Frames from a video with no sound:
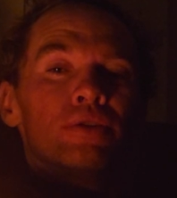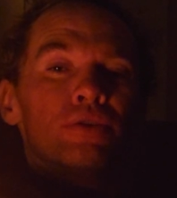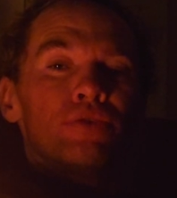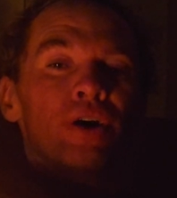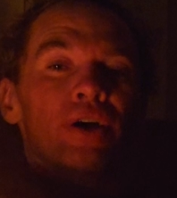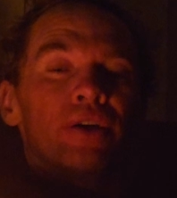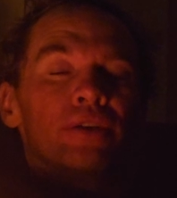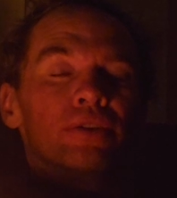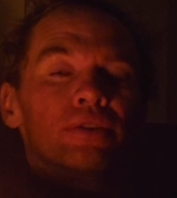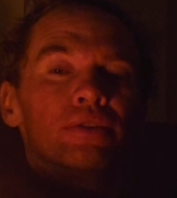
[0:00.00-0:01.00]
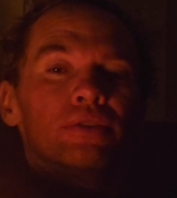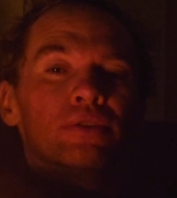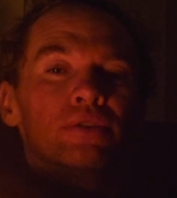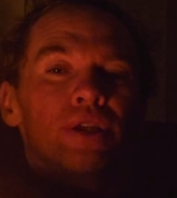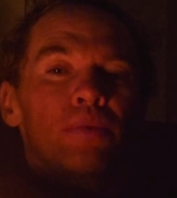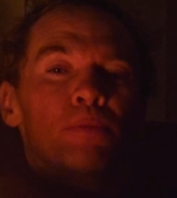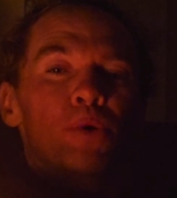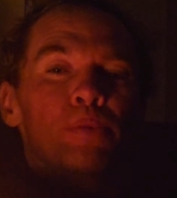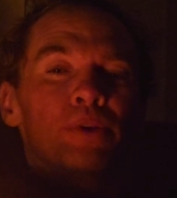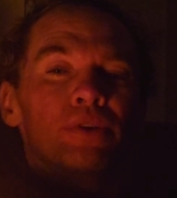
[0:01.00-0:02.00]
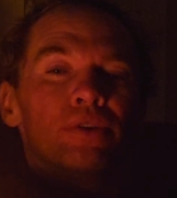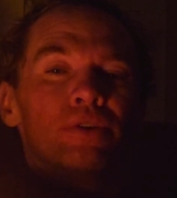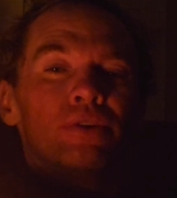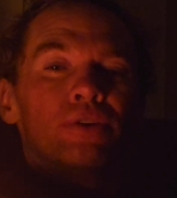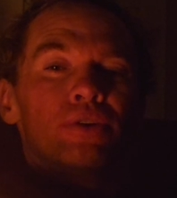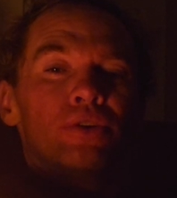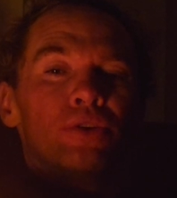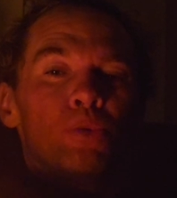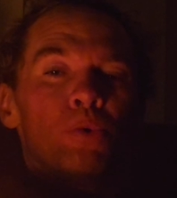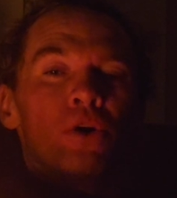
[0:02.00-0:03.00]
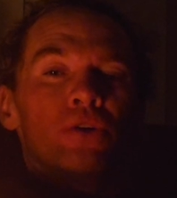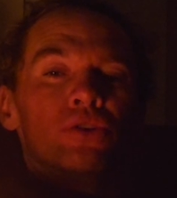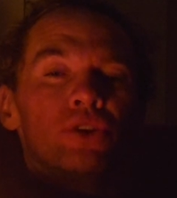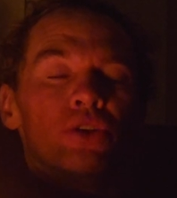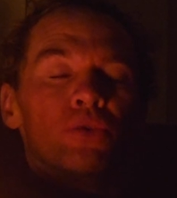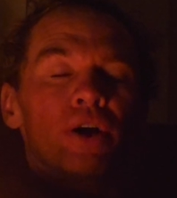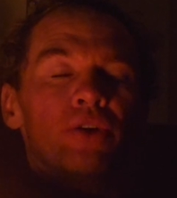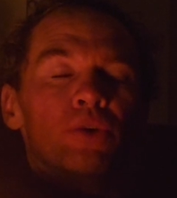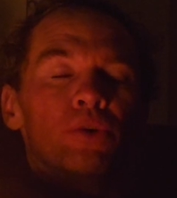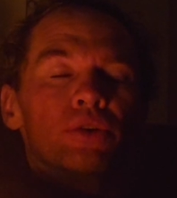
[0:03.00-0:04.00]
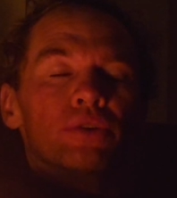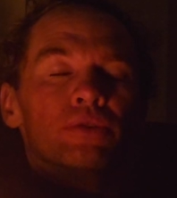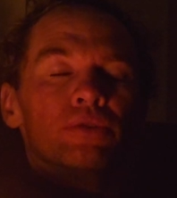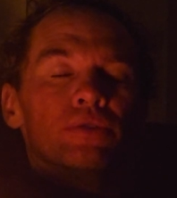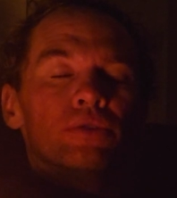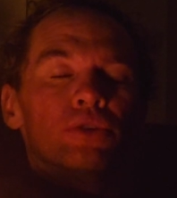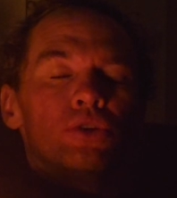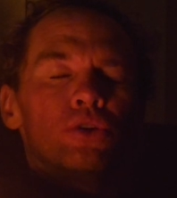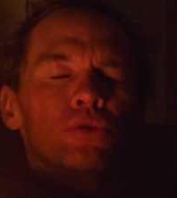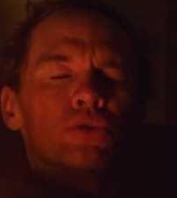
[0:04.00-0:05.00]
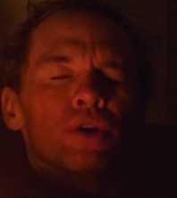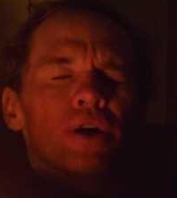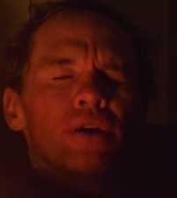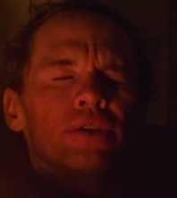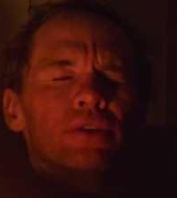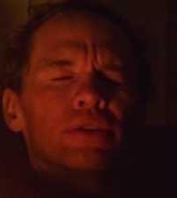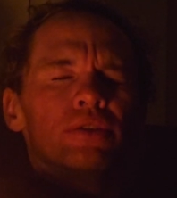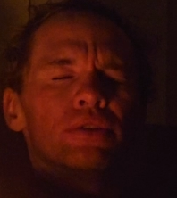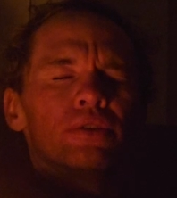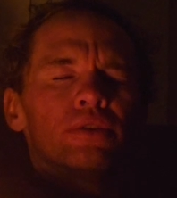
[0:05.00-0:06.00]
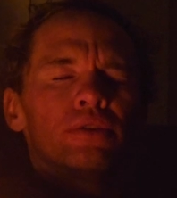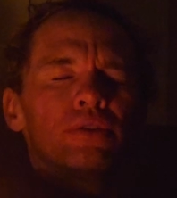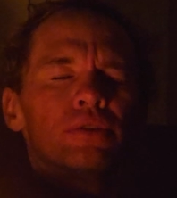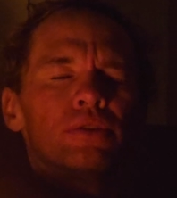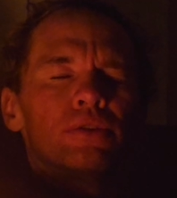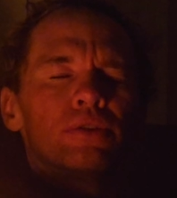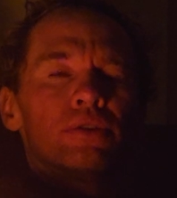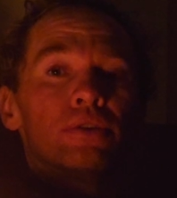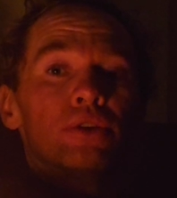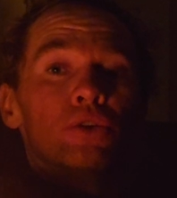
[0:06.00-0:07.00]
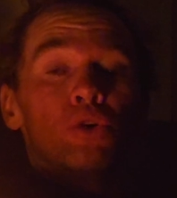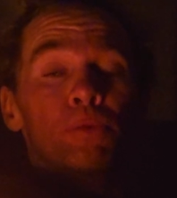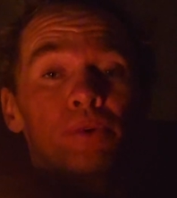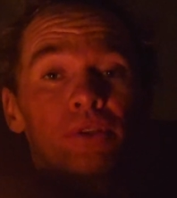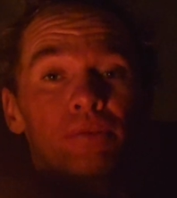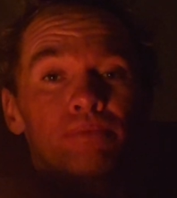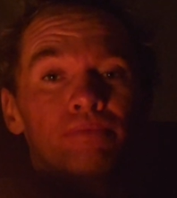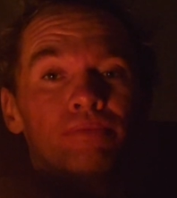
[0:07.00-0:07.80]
to find that moment, the words in the right order. You close your eyes and you open them.